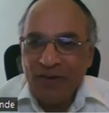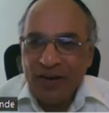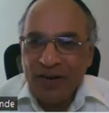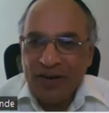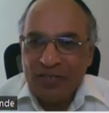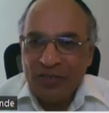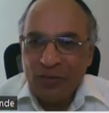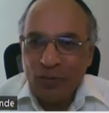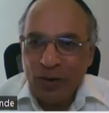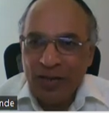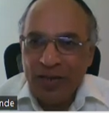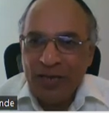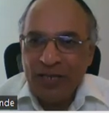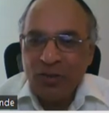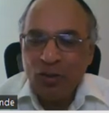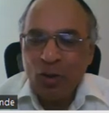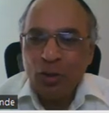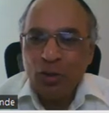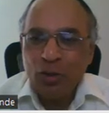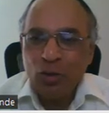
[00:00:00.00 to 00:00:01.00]
friends, today
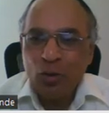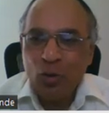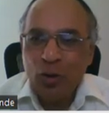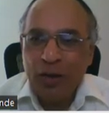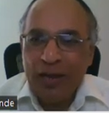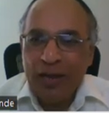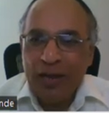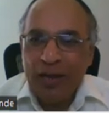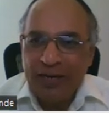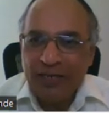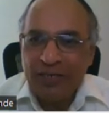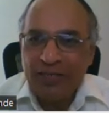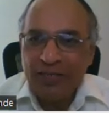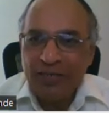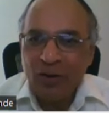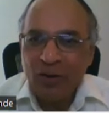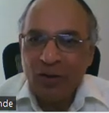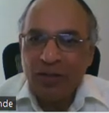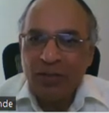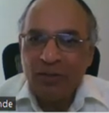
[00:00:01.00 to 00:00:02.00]
is also a
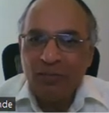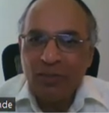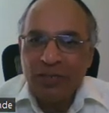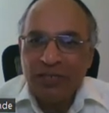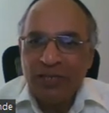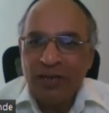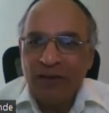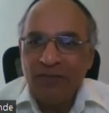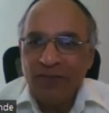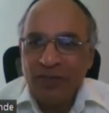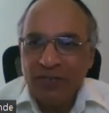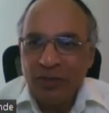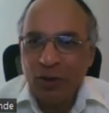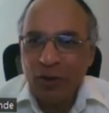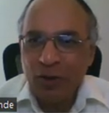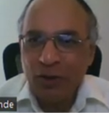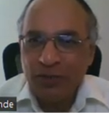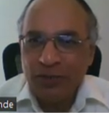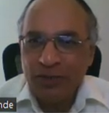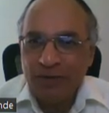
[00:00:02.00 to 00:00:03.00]
lecture on the muscle
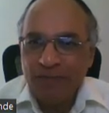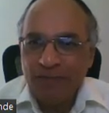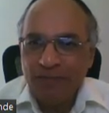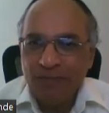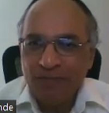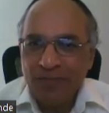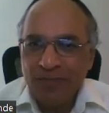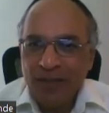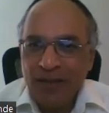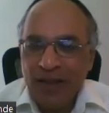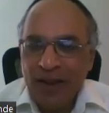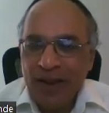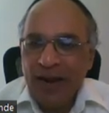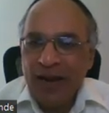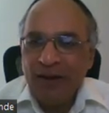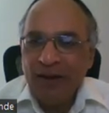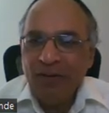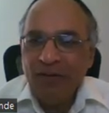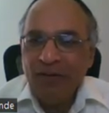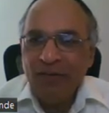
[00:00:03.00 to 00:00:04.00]
physiology,
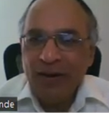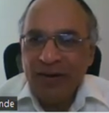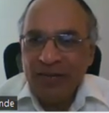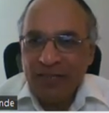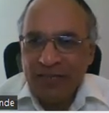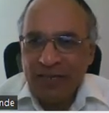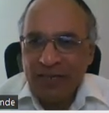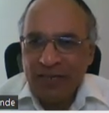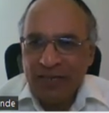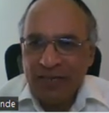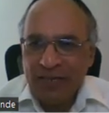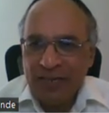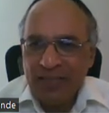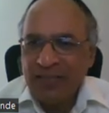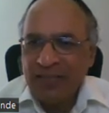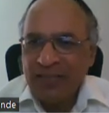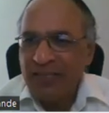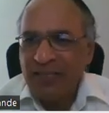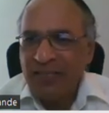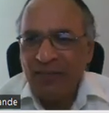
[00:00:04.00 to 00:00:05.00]
and we will discuss.
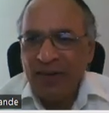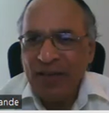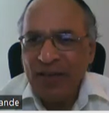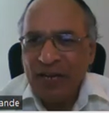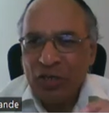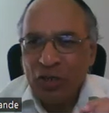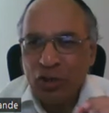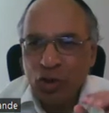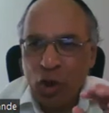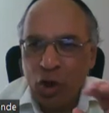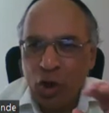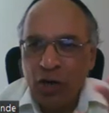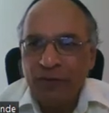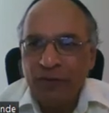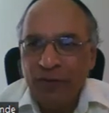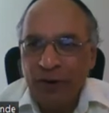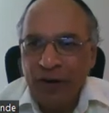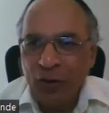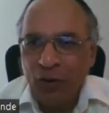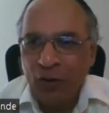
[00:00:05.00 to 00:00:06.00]
This is a very short
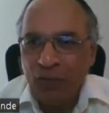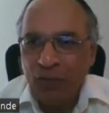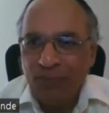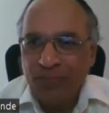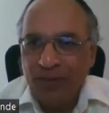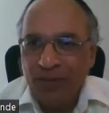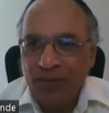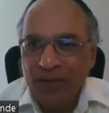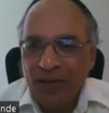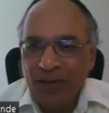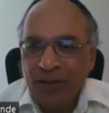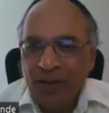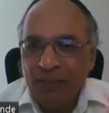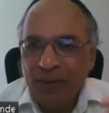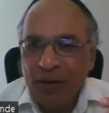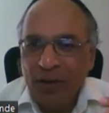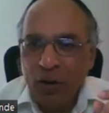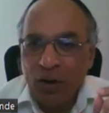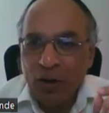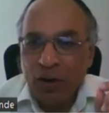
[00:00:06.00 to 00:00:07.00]
video
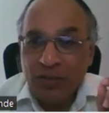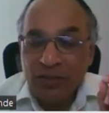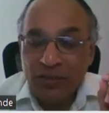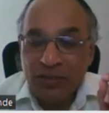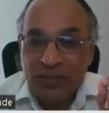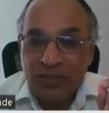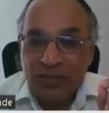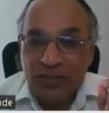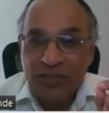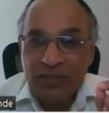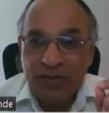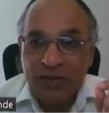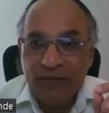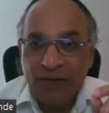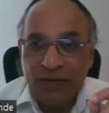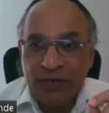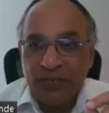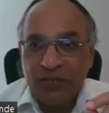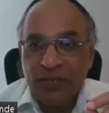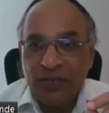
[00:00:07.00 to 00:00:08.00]
because this is a
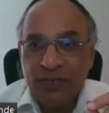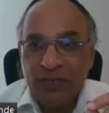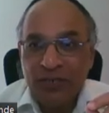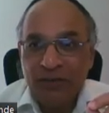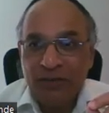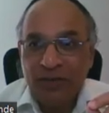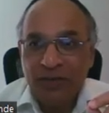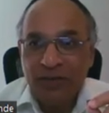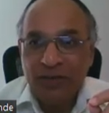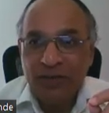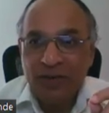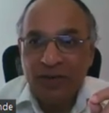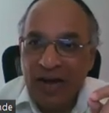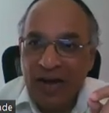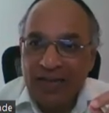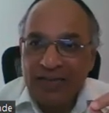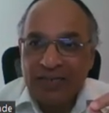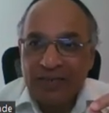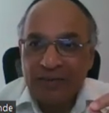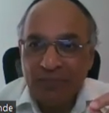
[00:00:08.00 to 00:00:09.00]
question
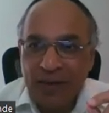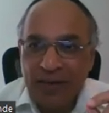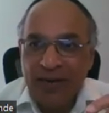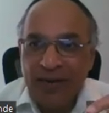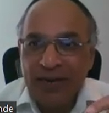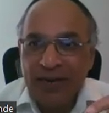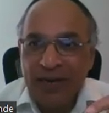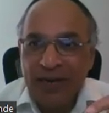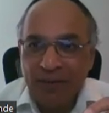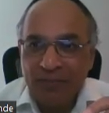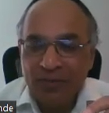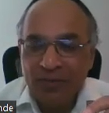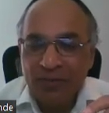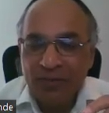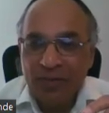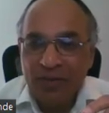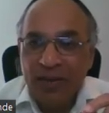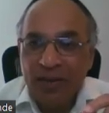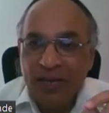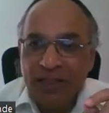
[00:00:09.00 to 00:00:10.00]
asked many times
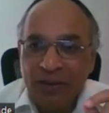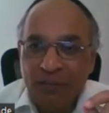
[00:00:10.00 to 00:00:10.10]
in